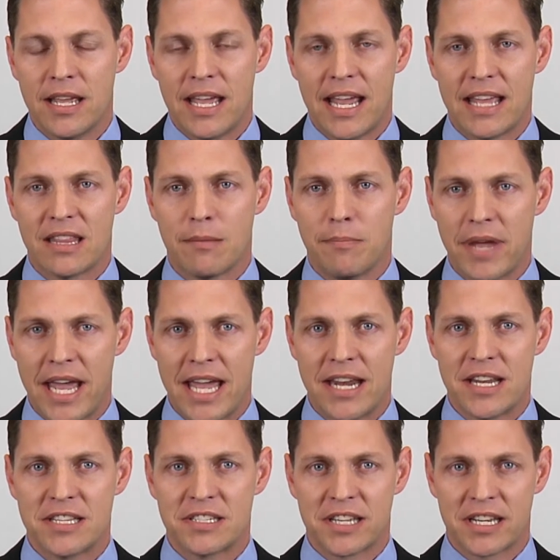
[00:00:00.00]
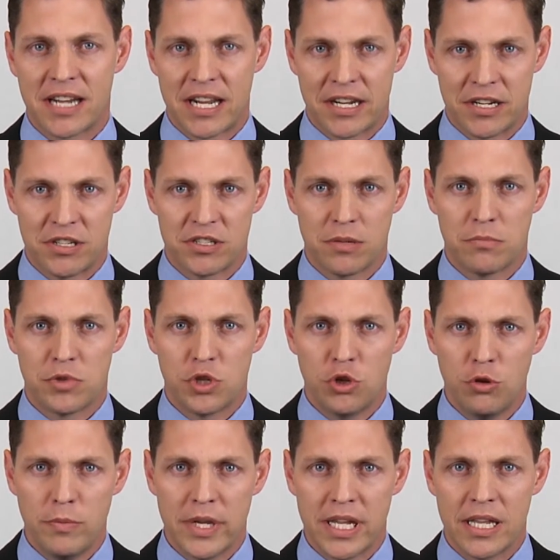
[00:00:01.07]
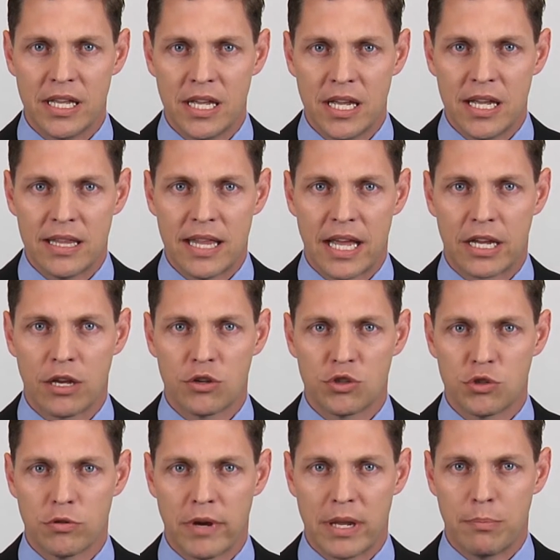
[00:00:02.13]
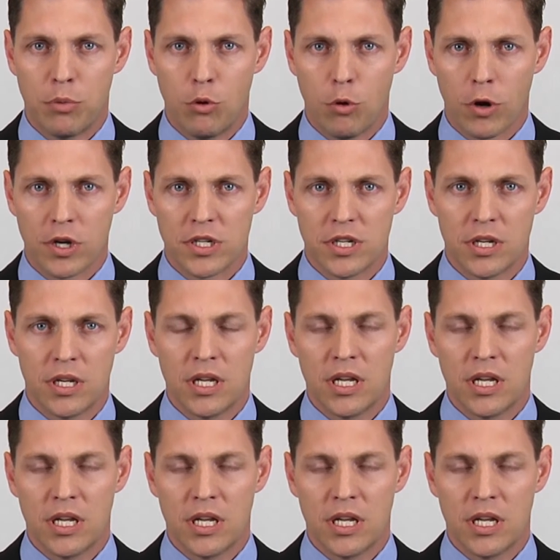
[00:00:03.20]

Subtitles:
and the band is connected to some tubing that goes to a port.